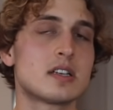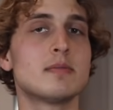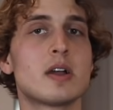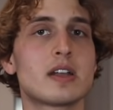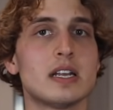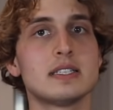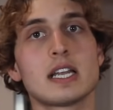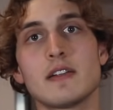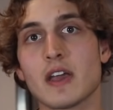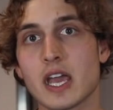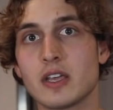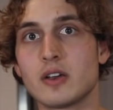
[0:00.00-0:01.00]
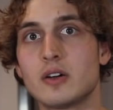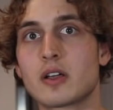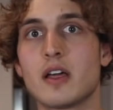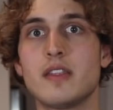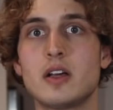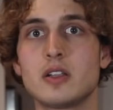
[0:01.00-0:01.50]
on the market. Instead of egg
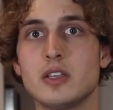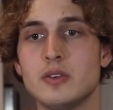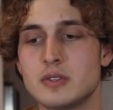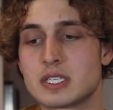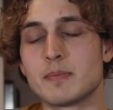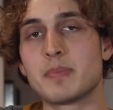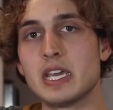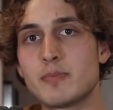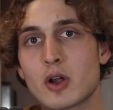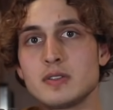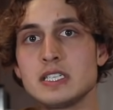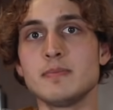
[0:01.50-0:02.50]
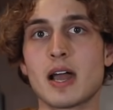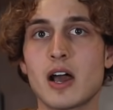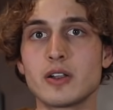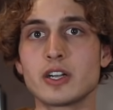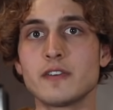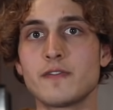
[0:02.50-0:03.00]
yolk, they'll use pea protein
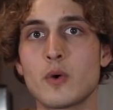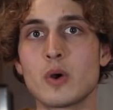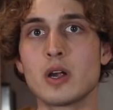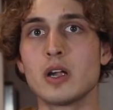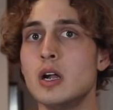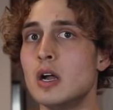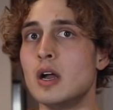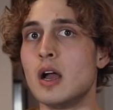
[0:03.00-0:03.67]
powder for